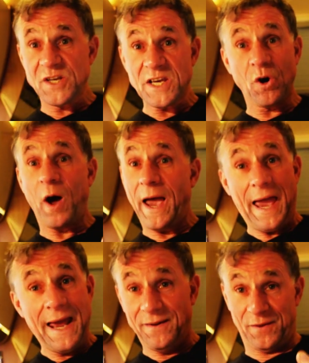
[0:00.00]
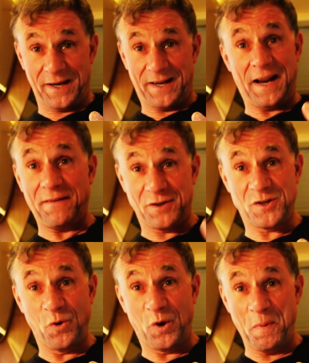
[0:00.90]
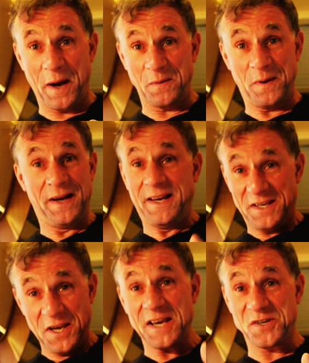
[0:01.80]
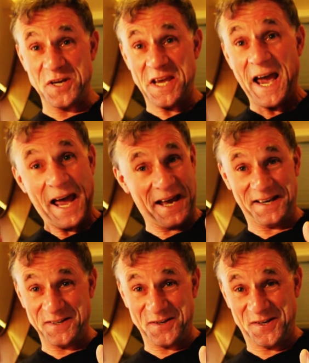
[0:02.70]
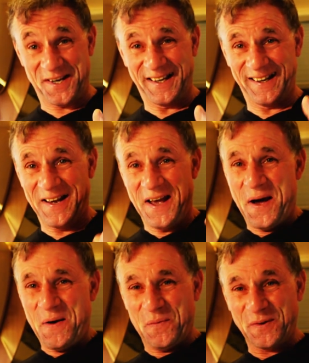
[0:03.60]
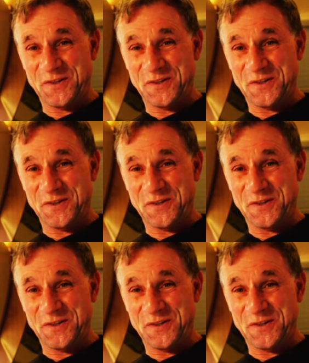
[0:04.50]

he got anything left to talk about? Yes, he has. Well,